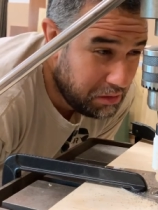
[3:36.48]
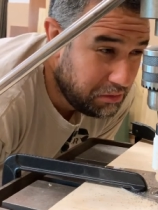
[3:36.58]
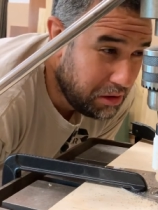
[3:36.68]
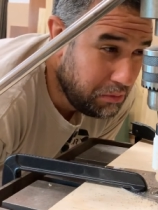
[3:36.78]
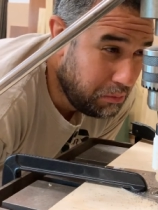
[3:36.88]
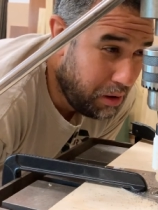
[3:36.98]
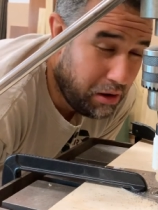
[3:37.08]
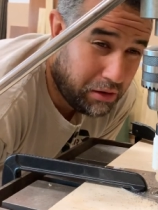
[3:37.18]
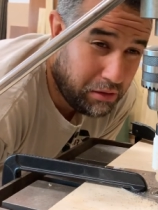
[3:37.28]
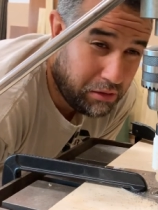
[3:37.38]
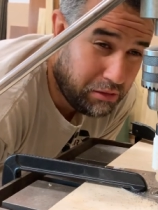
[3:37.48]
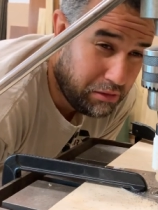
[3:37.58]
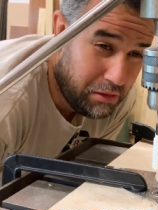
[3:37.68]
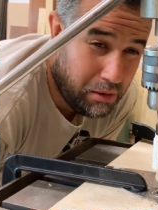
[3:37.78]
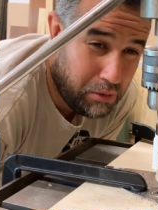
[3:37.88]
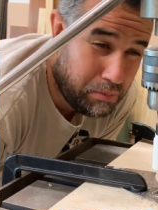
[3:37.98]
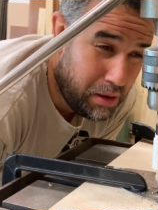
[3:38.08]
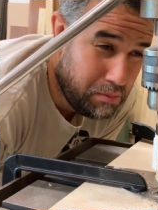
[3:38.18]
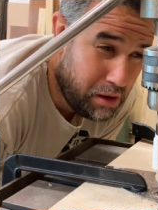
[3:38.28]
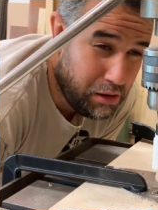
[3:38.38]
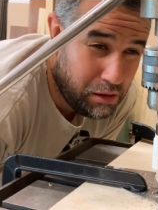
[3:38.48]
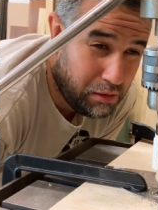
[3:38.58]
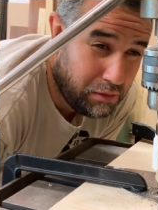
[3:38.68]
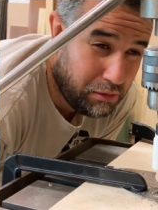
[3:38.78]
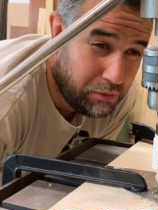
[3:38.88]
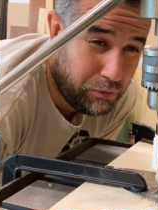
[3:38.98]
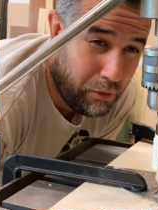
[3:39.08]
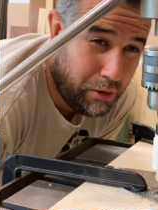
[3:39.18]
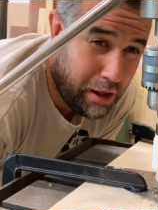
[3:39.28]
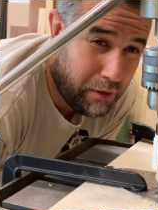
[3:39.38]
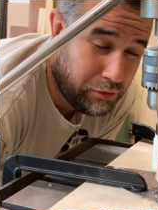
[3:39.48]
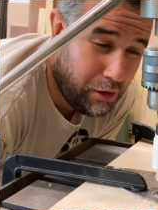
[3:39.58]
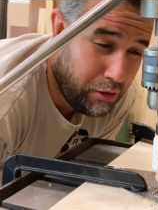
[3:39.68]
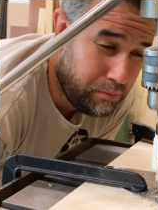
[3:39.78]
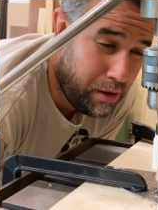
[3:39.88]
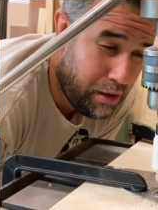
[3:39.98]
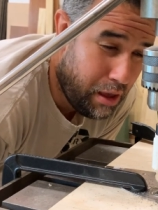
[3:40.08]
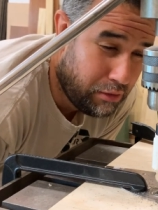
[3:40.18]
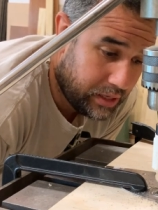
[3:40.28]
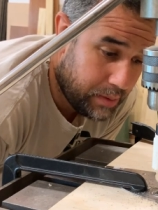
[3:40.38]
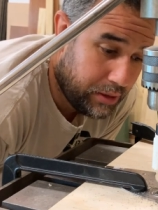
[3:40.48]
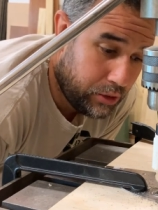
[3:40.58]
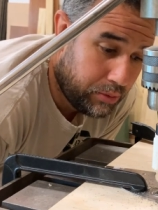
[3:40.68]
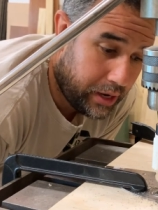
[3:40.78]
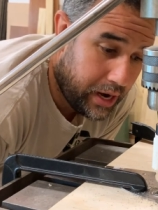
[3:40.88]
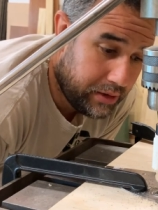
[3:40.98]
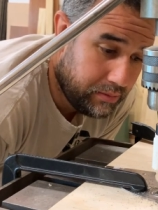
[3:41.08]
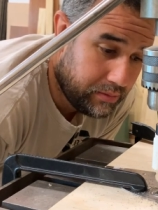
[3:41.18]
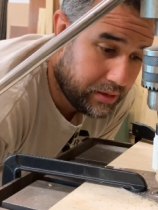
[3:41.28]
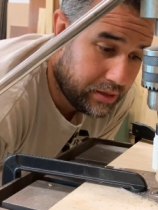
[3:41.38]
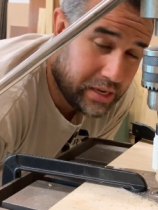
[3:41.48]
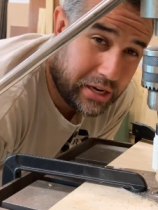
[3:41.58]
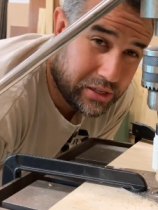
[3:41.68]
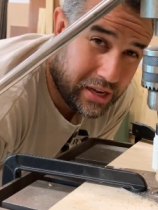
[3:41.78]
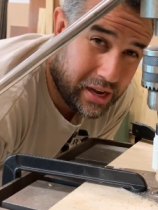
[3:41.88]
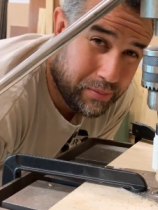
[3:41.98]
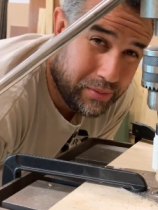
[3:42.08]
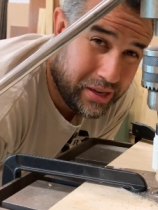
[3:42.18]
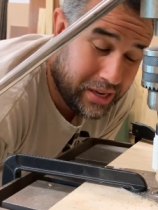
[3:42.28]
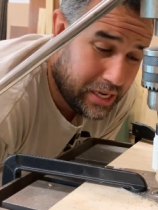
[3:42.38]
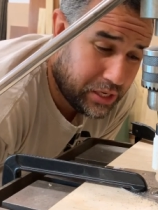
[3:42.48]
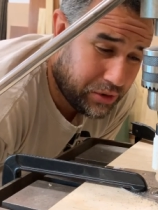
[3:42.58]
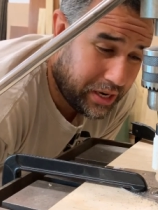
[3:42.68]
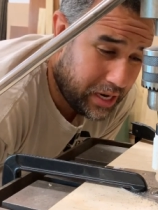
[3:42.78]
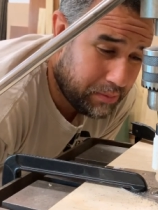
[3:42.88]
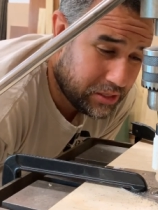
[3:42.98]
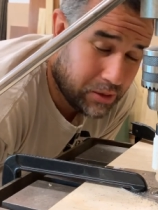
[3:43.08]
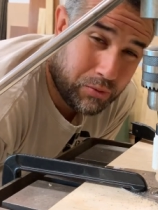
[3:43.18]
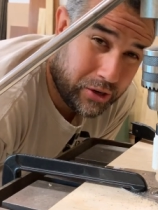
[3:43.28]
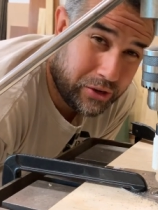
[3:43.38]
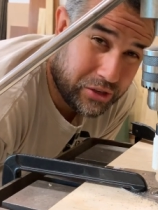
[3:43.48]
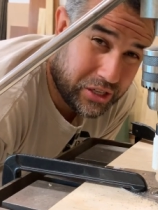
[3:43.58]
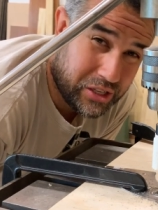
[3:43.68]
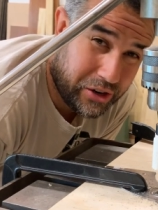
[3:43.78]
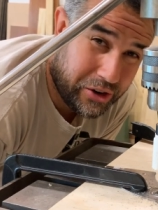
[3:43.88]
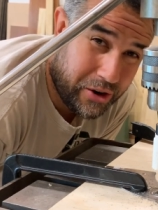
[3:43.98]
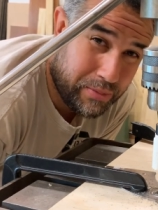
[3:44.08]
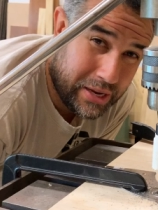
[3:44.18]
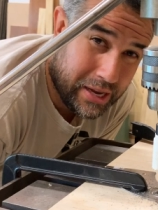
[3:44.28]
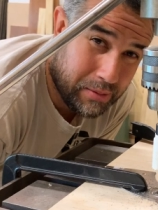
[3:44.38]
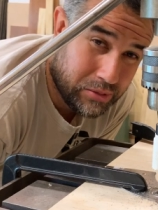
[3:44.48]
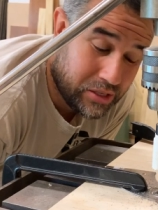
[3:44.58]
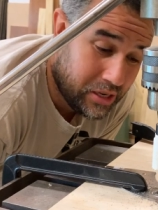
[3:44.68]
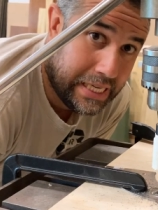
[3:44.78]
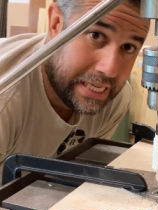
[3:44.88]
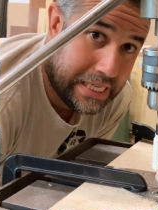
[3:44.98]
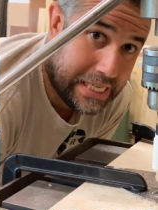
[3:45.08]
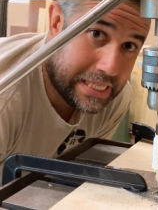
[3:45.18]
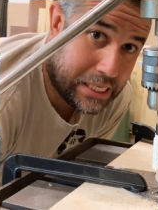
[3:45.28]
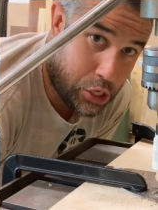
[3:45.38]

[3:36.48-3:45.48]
it didn't work, it's just not worth my money, four and a half stars my ass. Keep it lubricated, take your time, and try to keep it somewhere under 600 RPMs. Let's